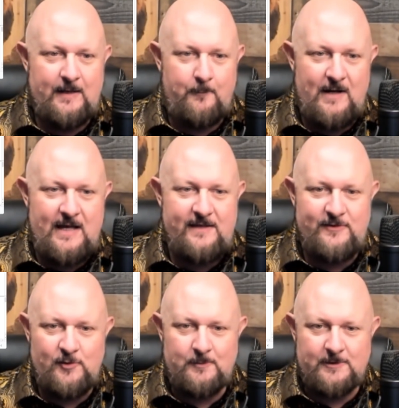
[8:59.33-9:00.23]
My
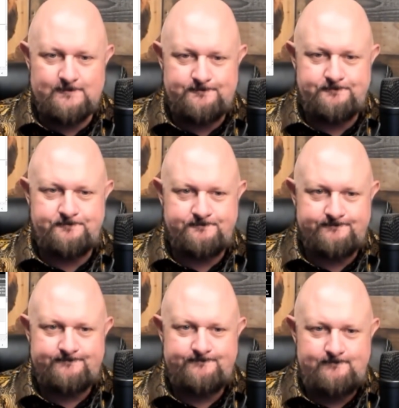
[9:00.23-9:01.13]
humor.
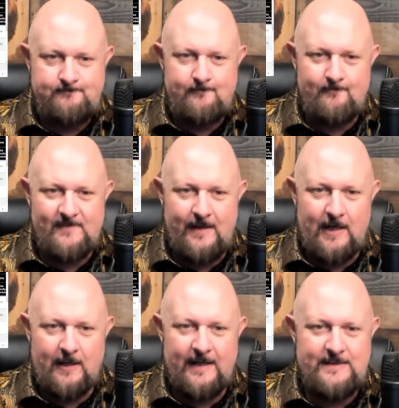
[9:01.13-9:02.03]

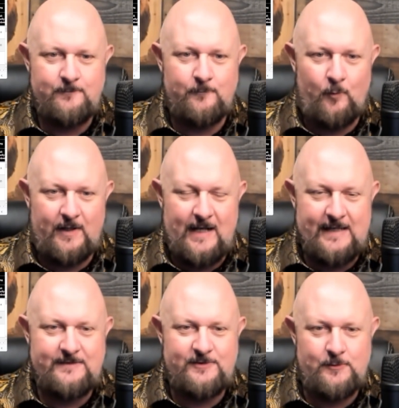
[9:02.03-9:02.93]
All right, what I
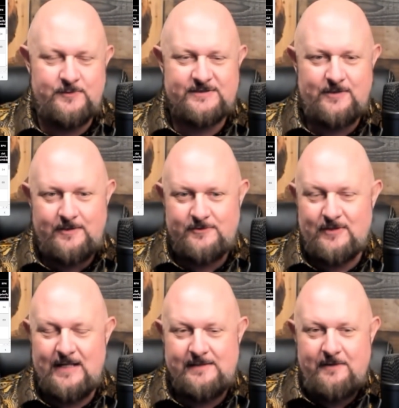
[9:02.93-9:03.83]
can do is start
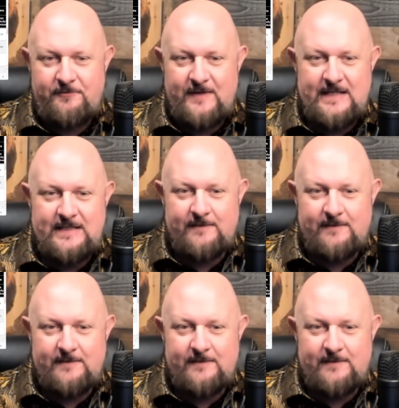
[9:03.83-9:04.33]
trying to think